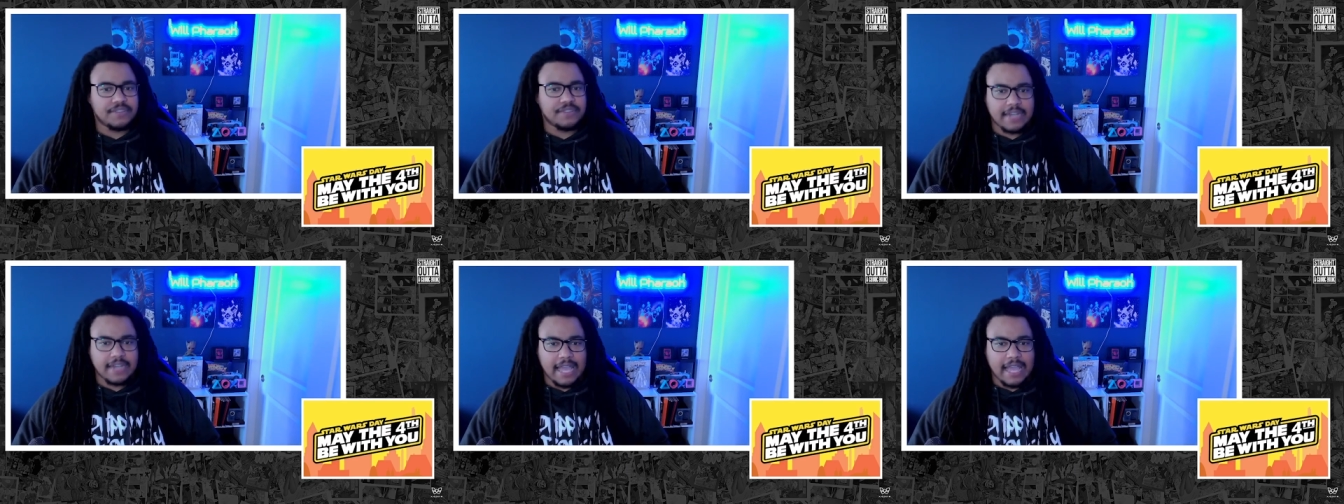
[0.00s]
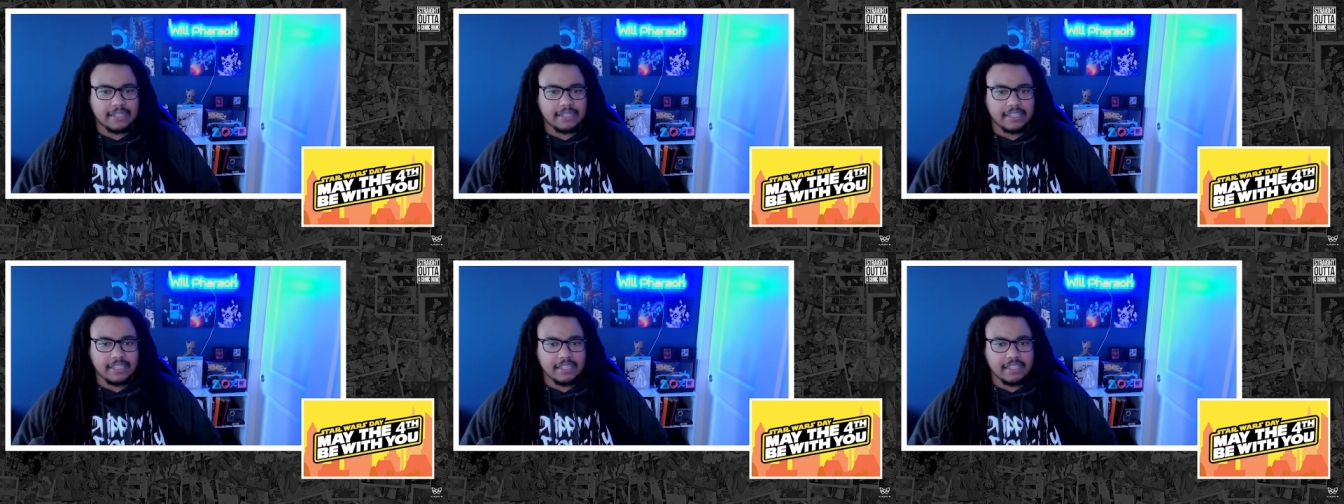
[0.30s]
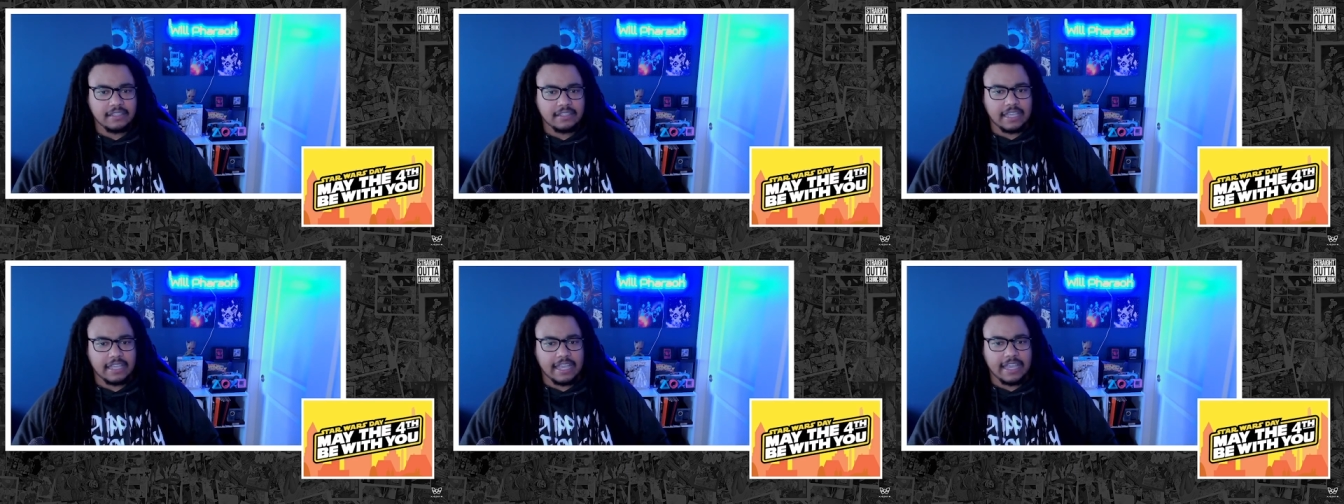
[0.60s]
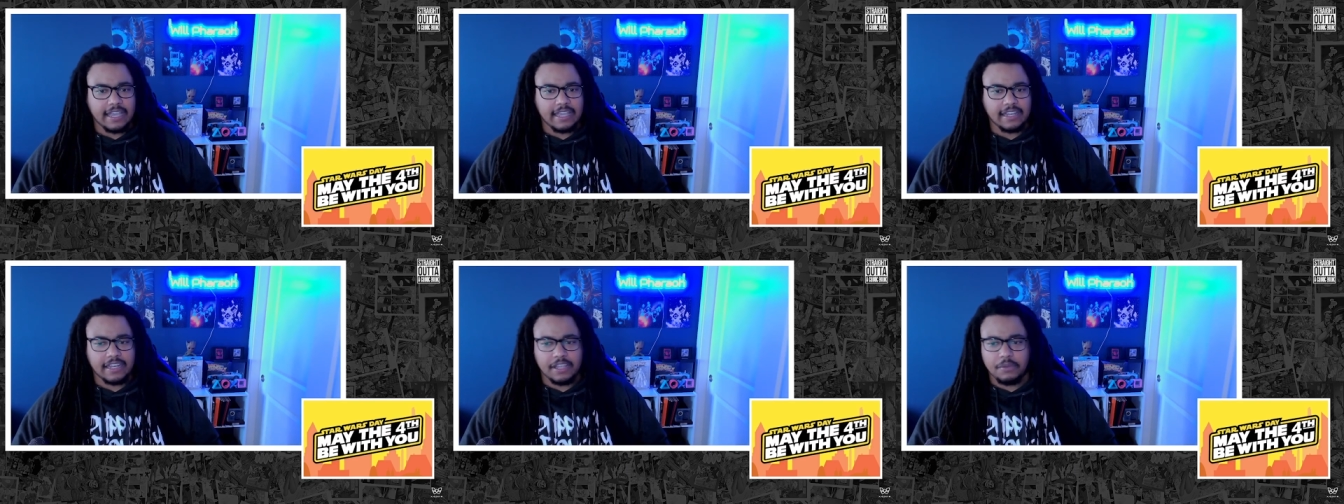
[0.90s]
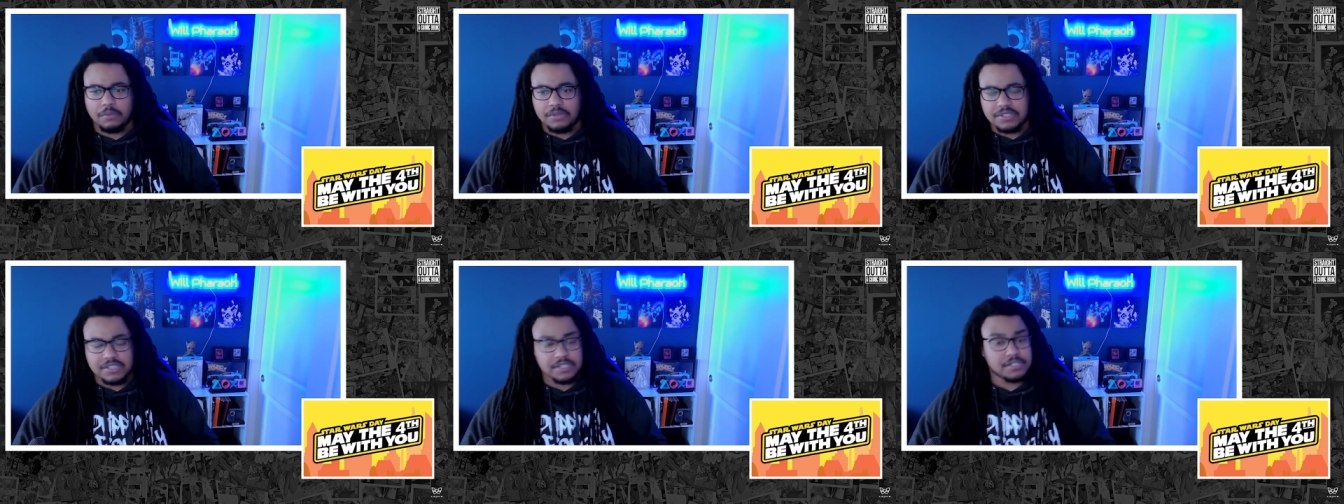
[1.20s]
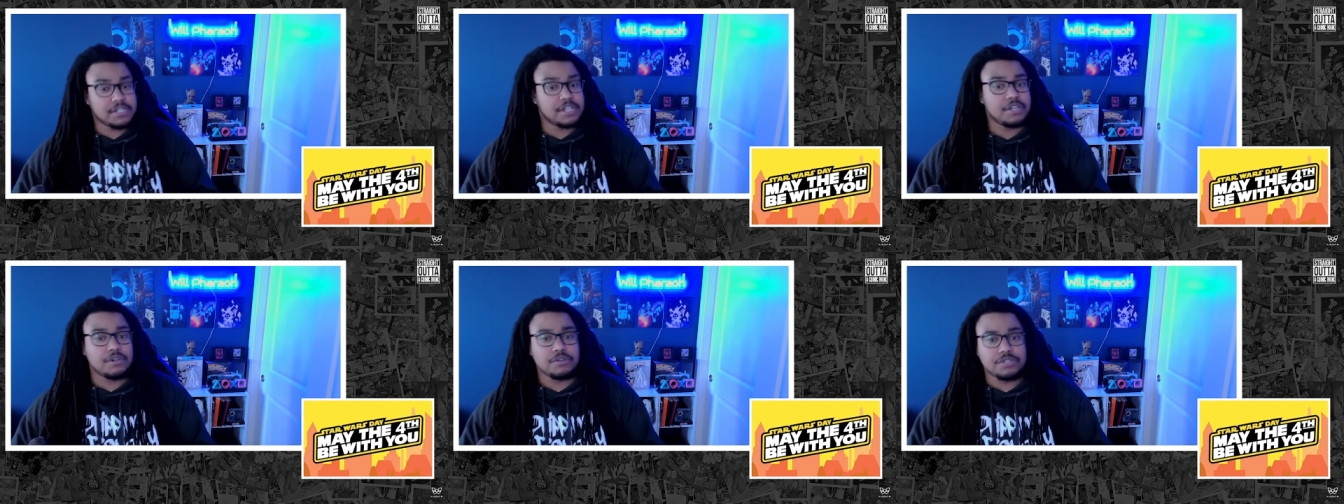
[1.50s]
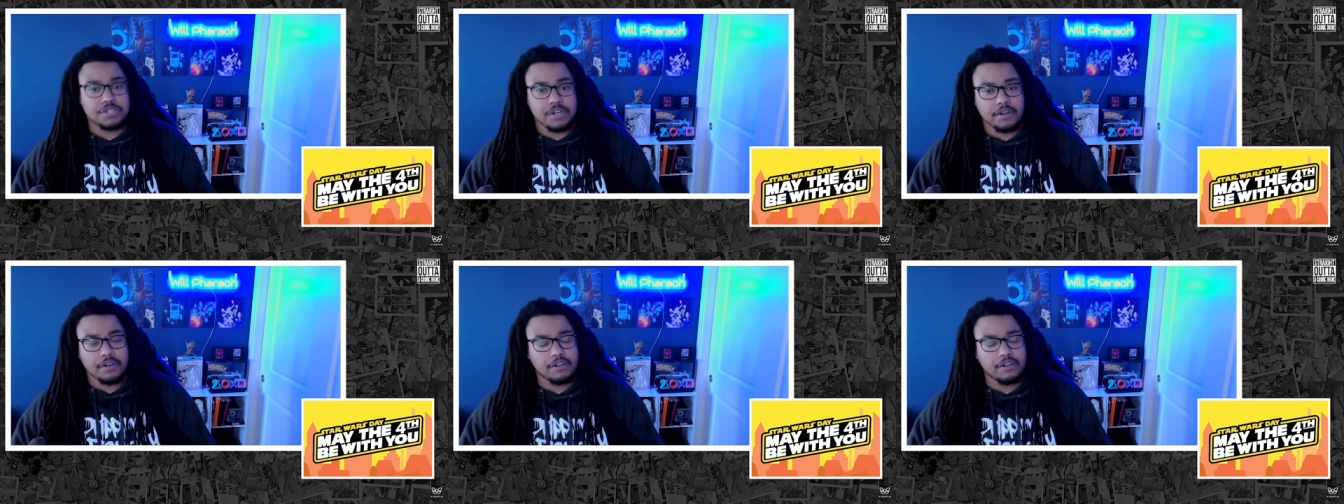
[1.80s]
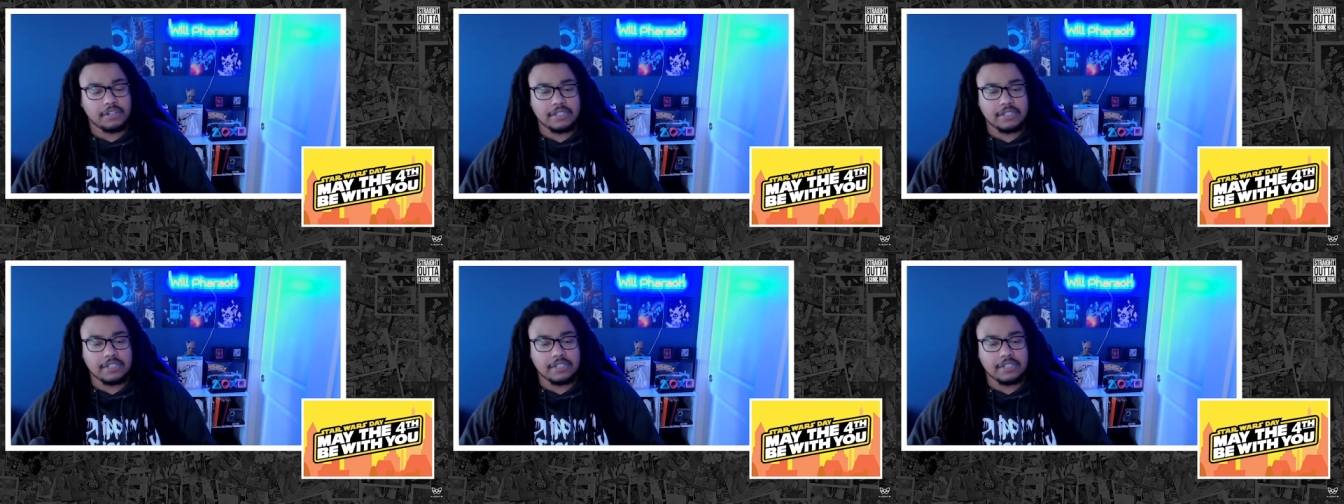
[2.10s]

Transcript: finale, and it was a tearjerker.